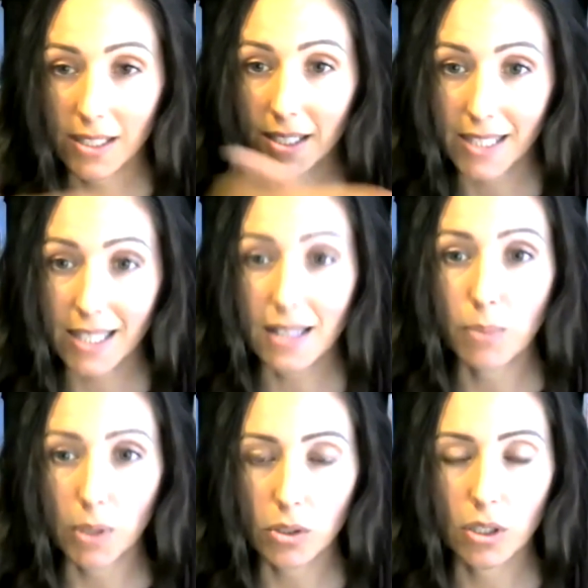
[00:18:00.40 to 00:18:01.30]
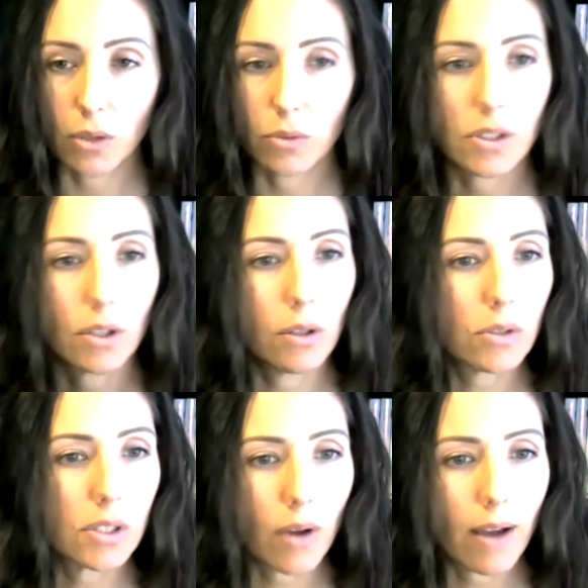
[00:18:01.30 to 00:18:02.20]
to send the bill to. So you
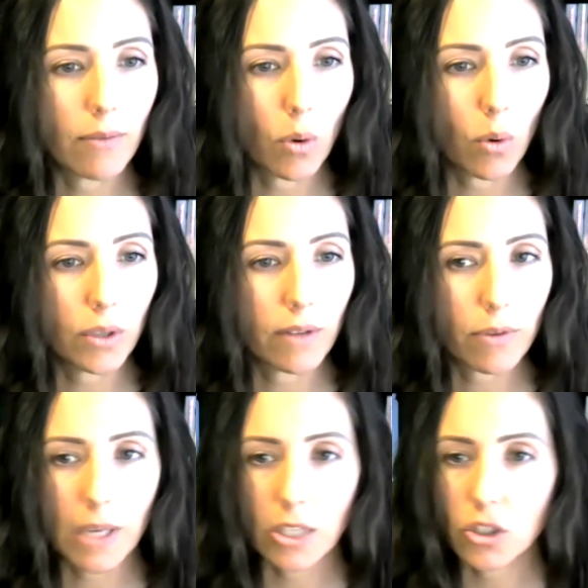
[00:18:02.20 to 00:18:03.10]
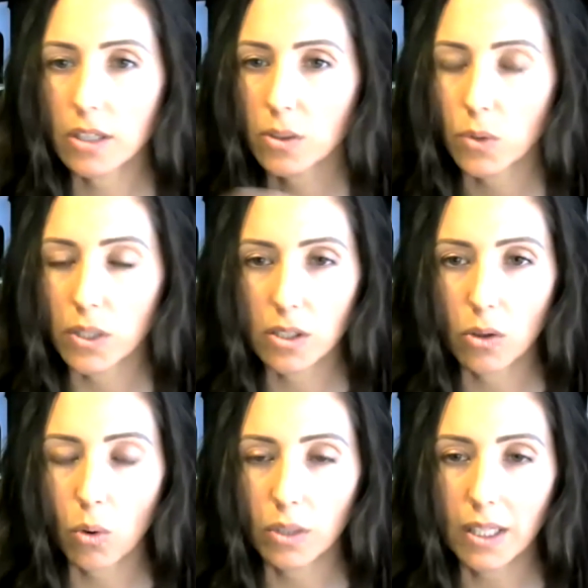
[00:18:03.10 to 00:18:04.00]
still have the old information, it's going to the
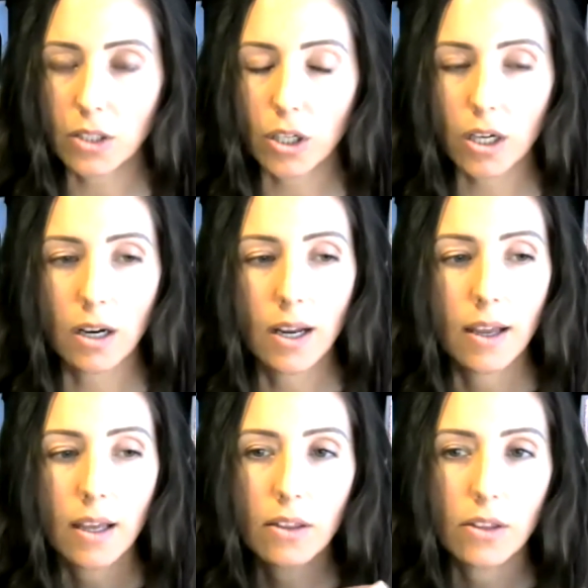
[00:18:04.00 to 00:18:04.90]
old lender. The